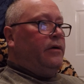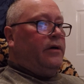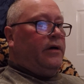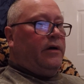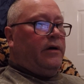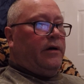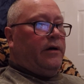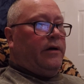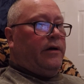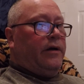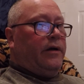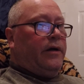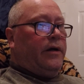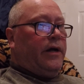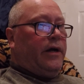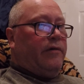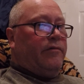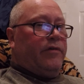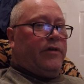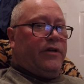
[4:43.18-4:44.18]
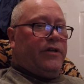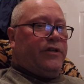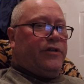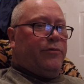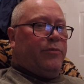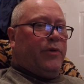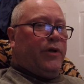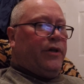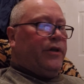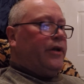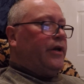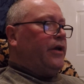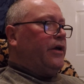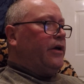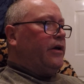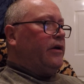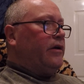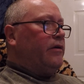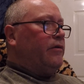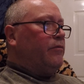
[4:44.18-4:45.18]
Um, I have a disability.
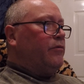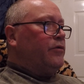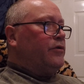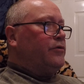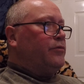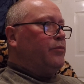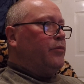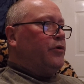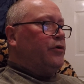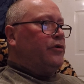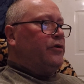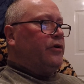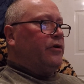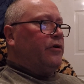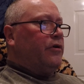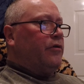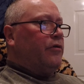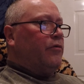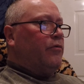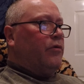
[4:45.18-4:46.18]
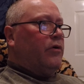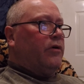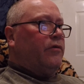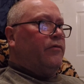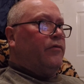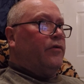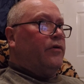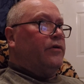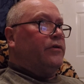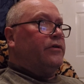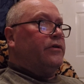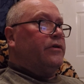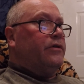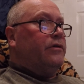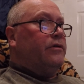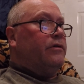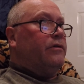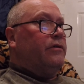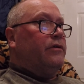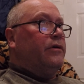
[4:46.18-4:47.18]
I was pushed out of the workforce in
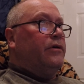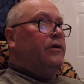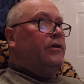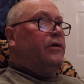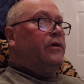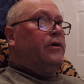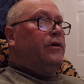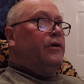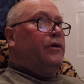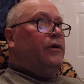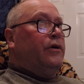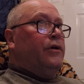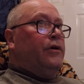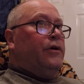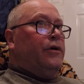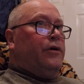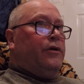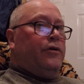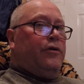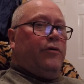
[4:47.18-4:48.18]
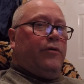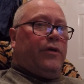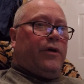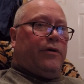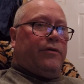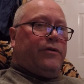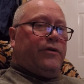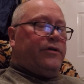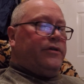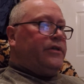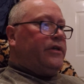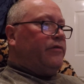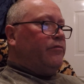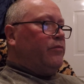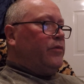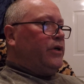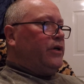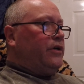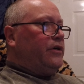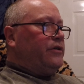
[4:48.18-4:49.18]
2007
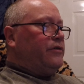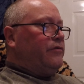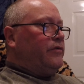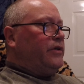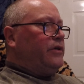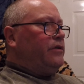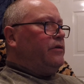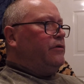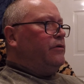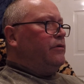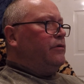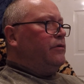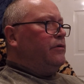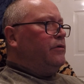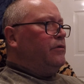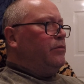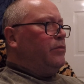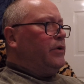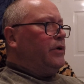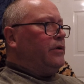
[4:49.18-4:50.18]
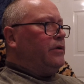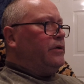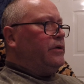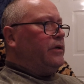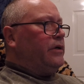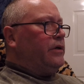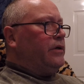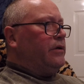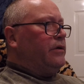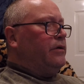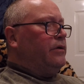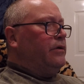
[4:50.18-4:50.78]
because of it, but uh,